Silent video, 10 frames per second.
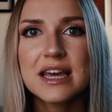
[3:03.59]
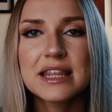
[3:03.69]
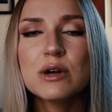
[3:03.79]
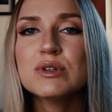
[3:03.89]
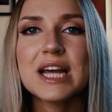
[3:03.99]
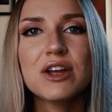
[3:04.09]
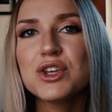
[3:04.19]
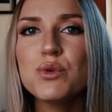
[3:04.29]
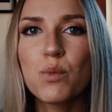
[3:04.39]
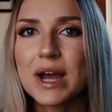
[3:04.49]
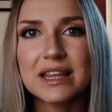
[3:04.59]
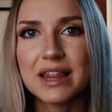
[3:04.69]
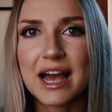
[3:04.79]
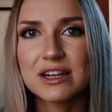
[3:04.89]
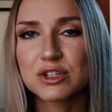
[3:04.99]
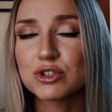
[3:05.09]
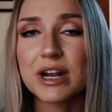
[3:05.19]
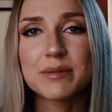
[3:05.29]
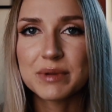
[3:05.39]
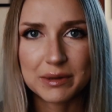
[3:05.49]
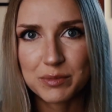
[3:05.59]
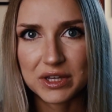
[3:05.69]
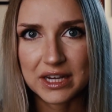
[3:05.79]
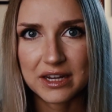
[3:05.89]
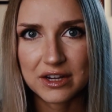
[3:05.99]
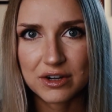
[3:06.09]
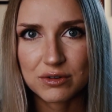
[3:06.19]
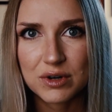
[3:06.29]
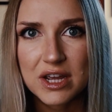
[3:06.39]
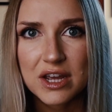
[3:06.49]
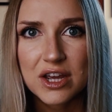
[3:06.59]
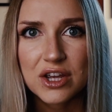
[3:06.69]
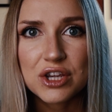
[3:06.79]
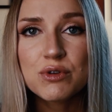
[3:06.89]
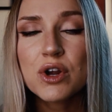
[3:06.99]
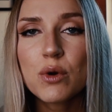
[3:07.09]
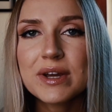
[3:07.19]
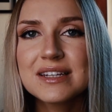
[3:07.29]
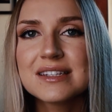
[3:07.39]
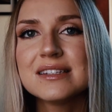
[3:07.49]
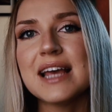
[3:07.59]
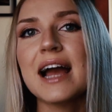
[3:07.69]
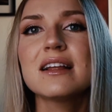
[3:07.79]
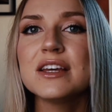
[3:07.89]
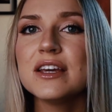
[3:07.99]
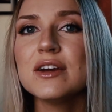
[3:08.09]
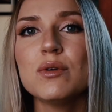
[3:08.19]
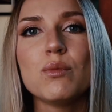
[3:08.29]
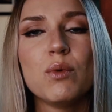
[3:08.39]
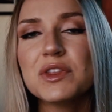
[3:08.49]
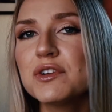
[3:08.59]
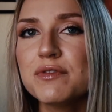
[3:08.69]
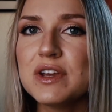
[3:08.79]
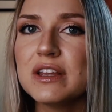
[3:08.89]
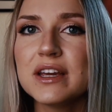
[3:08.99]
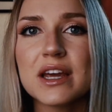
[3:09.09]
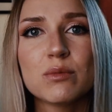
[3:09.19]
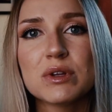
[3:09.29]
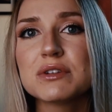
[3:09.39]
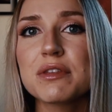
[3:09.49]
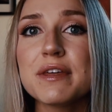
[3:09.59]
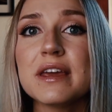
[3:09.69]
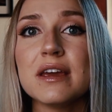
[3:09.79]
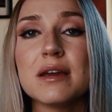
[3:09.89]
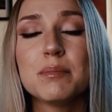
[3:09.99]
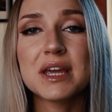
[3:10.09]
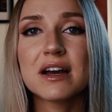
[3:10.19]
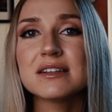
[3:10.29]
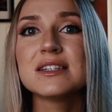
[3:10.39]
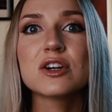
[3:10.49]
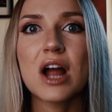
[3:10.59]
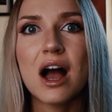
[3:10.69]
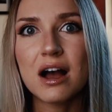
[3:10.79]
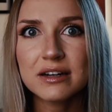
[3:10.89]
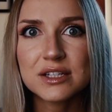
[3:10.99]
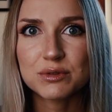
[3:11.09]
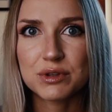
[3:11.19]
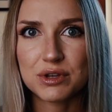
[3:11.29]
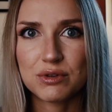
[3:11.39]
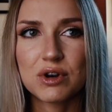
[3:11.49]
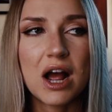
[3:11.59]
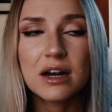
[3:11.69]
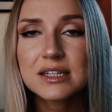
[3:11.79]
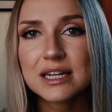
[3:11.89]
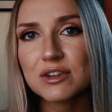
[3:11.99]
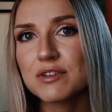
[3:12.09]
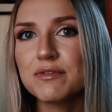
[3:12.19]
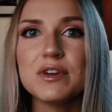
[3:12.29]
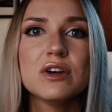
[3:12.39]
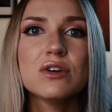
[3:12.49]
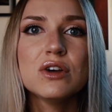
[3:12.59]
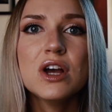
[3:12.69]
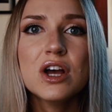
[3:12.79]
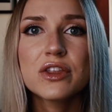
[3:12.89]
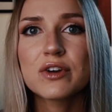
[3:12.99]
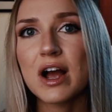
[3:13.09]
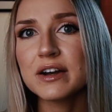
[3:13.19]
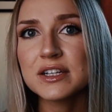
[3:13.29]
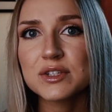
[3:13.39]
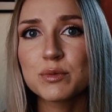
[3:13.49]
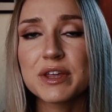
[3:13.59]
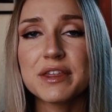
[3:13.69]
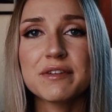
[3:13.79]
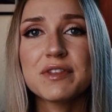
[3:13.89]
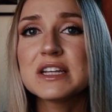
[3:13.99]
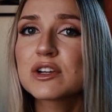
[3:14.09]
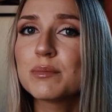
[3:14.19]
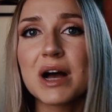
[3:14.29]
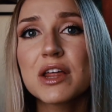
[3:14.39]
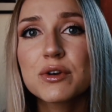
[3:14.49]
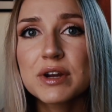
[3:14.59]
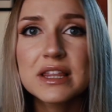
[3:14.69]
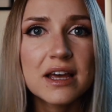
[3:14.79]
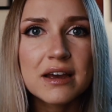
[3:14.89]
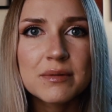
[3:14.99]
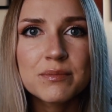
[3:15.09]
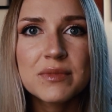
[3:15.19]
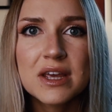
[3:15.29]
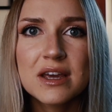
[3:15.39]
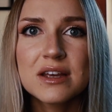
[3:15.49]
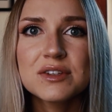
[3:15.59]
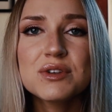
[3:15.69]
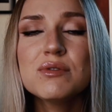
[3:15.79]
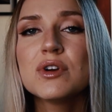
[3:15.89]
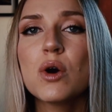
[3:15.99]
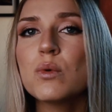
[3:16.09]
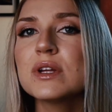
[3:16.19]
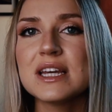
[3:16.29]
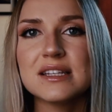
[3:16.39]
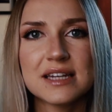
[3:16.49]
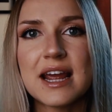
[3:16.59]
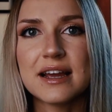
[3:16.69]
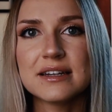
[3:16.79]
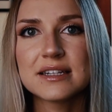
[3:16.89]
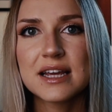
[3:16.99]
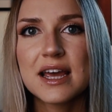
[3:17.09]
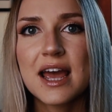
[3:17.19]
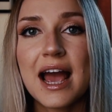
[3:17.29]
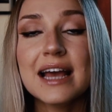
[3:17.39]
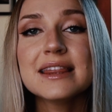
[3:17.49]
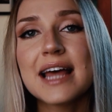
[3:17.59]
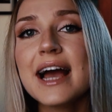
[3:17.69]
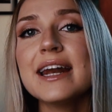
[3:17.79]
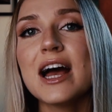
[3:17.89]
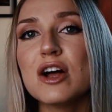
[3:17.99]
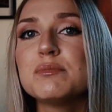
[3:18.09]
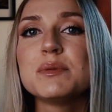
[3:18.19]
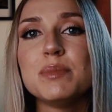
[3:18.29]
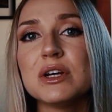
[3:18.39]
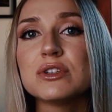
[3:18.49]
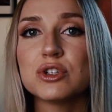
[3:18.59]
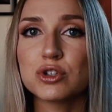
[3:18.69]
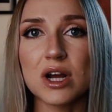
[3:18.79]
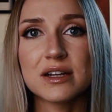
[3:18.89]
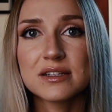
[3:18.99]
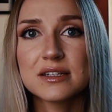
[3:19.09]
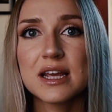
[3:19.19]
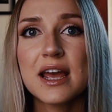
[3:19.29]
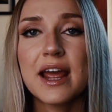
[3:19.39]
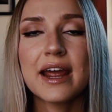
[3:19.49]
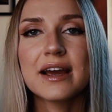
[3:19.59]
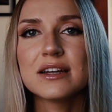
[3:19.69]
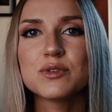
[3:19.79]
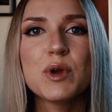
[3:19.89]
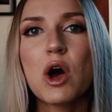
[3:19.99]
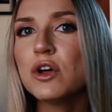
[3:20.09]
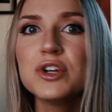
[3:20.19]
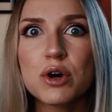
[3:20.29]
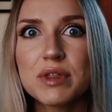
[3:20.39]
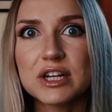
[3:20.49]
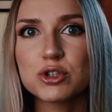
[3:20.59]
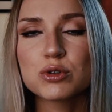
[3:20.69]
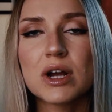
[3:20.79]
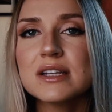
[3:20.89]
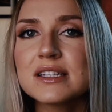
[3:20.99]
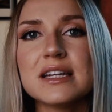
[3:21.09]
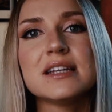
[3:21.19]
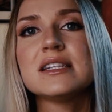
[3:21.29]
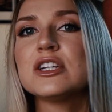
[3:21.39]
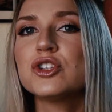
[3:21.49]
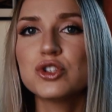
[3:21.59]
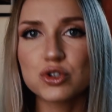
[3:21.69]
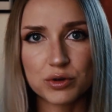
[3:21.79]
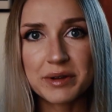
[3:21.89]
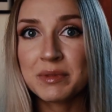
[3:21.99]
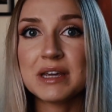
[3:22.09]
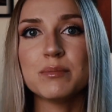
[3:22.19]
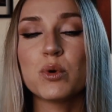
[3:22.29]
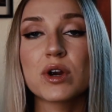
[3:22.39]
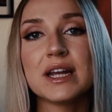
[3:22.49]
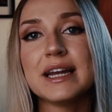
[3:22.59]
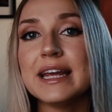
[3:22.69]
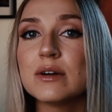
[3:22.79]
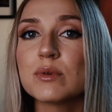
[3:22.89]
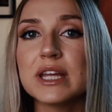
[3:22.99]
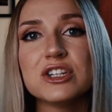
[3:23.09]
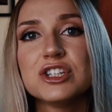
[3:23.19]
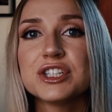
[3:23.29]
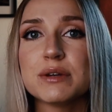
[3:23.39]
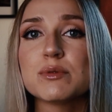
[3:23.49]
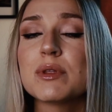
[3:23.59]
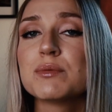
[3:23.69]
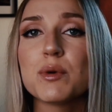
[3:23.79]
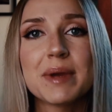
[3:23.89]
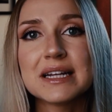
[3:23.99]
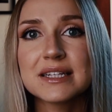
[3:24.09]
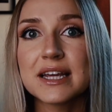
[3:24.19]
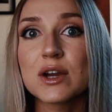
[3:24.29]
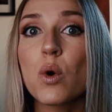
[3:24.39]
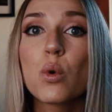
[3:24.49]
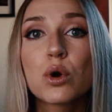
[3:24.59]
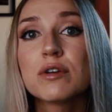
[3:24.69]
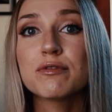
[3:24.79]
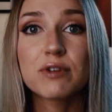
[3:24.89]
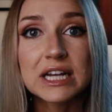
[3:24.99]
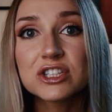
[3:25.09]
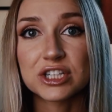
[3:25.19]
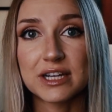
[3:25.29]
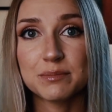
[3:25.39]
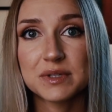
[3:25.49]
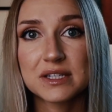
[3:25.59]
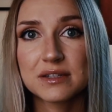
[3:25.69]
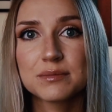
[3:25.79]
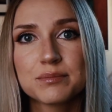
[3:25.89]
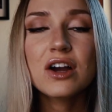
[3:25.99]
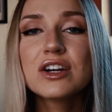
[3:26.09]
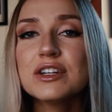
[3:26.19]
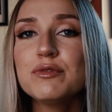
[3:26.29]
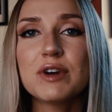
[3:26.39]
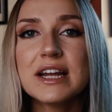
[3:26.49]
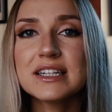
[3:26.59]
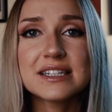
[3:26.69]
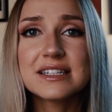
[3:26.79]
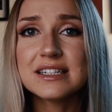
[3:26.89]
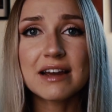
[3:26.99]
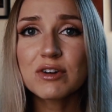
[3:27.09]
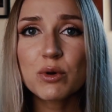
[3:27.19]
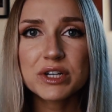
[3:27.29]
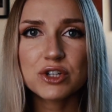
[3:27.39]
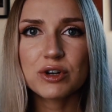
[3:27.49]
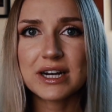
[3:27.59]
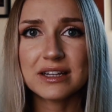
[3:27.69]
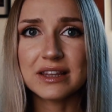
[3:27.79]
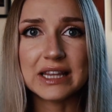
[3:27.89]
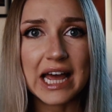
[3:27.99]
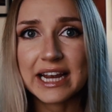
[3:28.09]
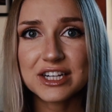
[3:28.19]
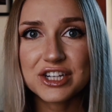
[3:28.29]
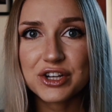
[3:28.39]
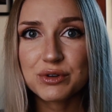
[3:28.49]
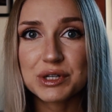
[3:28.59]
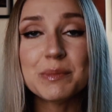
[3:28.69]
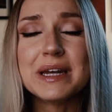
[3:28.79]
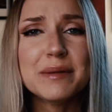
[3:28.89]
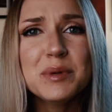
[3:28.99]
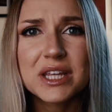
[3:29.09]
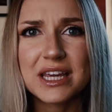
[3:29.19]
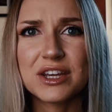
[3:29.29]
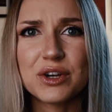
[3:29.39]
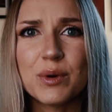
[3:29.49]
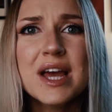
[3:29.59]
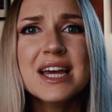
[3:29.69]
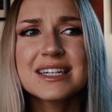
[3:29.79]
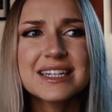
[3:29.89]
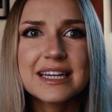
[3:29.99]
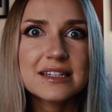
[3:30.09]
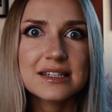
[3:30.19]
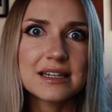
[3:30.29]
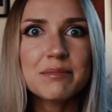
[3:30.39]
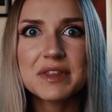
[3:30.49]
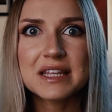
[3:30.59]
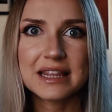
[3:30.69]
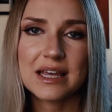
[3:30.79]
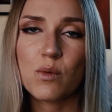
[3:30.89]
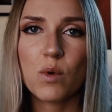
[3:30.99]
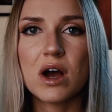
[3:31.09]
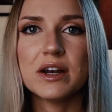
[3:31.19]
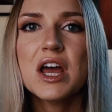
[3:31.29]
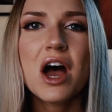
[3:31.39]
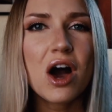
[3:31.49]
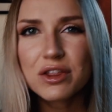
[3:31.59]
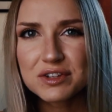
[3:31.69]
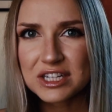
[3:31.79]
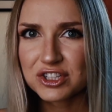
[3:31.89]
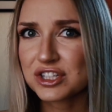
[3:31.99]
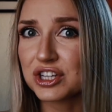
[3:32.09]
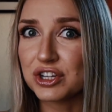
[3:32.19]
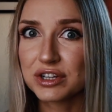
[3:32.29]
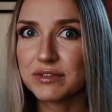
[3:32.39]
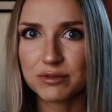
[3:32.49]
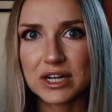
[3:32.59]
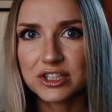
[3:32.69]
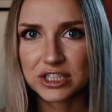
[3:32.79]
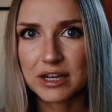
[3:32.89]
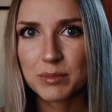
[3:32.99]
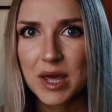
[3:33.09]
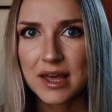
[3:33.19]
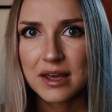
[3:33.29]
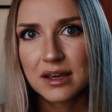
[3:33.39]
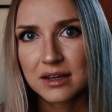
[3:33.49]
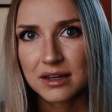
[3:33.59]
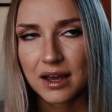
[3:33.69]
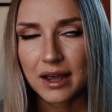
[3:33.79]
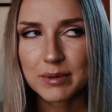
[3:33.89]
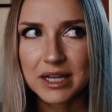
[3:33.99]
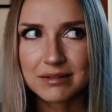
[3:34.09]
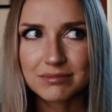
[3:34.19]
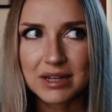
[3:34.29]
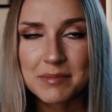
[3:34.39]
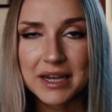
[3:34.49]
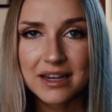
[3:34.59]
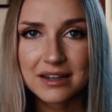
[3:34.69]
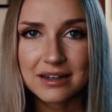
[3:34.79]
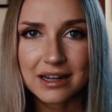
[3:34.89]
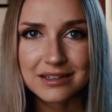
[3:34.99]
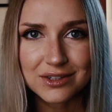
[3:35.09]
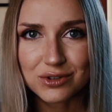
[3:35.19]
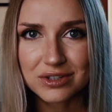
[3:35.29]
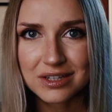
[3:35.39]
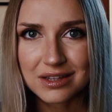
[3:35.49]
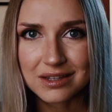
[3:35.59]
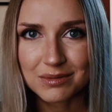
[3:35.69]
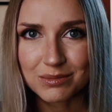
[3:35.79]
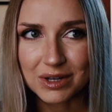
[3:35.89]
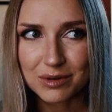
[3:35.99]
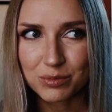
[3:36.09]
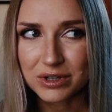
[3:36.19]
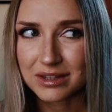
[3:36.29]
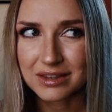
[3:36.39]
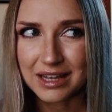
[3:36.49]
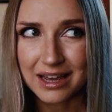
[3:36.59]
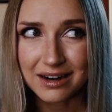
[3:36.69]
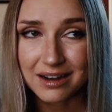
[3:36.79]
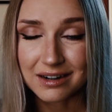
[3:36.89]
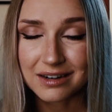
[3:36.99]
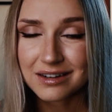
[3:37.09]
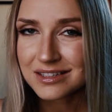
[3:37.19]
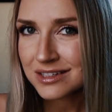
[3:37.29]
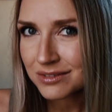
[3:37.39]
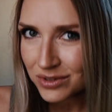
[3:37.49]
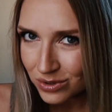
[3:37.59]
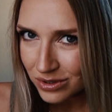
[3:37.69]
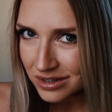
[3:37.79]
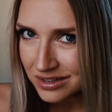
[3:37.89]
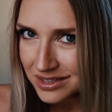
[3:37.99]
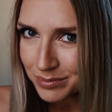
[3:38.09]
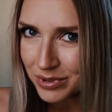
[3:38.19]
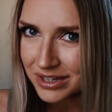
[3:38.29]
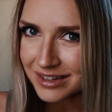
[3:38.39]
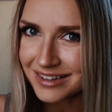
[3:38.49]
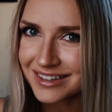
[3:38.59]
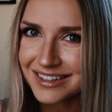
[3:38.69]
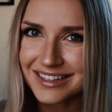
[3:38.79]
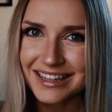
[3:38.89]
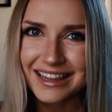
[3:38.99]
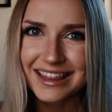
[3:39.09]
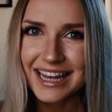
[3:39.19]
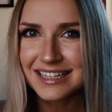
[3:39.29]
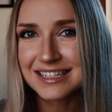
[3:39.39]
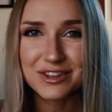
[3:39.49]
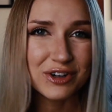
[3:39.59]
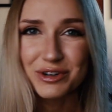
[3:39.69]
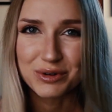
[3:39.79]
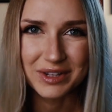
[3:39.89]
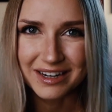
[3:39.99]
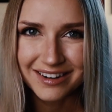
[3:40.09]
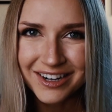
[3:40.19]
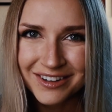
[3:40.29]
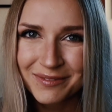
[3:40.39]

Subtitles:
They don't tell you white lies or try to manipulate you. You know exactly what they're feeling and what they're thinking because they're honest with you. They're honest how they feel. They're honest with if things are bothering them. So you know where they stand. And that helps build trust. And we all know that trust is extremely important in relationships, whether romantic or friendships. A good friend is never going to try to lie to you, to manipulate you, to get something that they want other than just a good friendship. I mean, they might ask you to set them up with that hot cousin of yours, but that's neither here nor there.